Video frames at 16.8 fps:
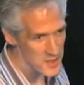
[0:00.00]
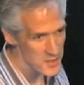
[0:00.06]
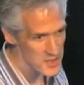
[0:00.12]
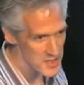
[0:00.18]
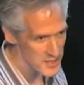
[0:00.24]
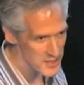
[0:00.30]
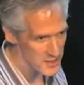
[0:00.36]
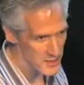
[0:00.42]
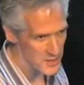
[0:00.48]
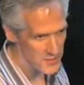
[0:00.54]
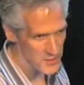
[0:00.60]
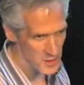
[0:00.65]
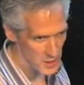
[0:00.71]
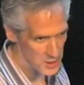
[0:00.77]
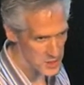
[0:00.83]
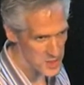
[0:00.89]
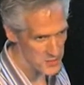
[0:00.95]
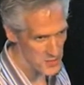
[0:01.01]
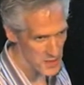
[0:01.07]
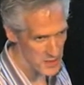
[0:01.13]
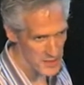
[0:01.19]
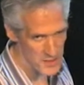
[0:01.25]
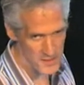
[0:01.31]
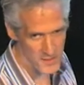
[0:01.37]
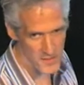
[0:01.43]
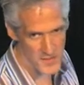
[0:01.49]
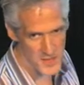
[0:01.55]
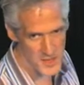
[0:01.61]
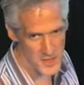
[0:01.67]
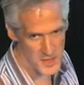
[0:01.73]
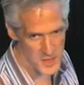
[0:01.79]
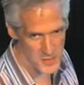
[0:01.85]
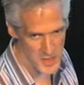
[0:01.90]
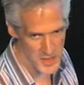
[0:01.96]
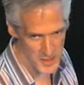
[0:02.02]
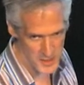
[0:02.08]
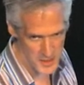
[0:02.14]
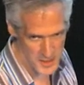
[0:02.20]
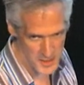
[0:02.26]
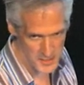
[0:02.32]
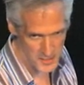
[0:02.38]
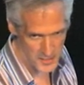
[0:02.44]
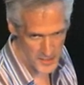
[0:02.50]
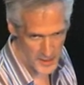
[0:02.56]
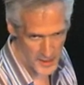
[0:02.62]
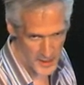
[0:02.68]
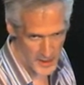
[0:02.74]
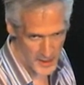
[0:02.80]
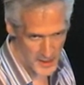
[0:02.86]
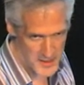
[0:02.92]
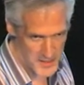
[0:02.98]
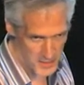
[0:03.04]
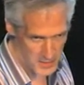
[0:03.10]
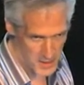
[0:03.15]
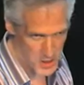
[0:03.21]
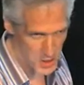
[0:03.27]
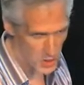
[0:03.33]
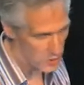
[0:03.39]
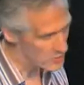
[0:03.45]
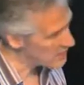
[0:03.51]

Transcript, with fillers: in particular, have got lots of money for visiting speakers. And someone told